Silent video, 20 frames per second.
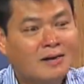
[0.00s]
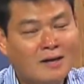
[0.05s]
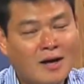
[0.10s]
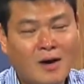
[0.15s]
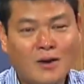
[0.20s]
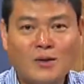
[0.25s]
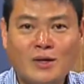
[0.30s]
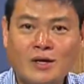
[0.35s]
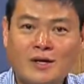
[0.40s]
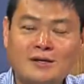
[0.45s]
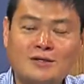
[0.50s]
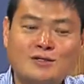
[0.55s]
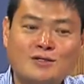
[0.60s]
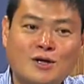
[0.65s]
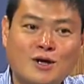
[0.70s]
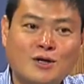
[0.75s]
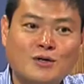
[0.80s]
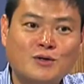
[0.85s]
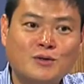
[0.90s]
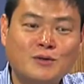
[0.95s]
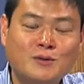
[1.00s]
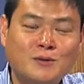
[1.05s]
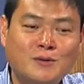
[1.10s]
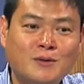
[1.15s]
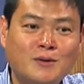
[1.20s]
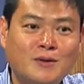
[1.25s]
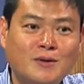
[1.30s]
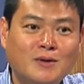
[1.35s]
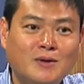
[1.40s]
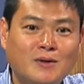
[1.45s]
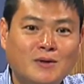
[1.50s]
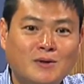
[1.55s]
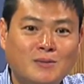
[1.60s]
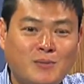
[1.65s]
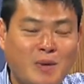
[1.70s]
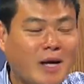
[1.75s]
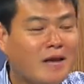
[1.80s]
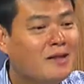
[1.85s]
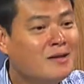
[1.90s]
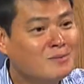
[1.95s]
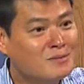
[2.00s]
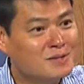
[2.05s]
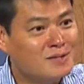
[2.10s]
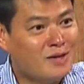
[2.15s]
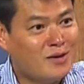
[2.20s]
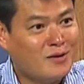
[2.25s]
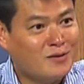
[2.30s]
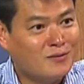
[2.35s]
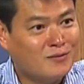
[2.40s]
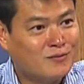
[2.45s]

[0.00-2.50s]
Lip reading: Now they can start to pay themselves.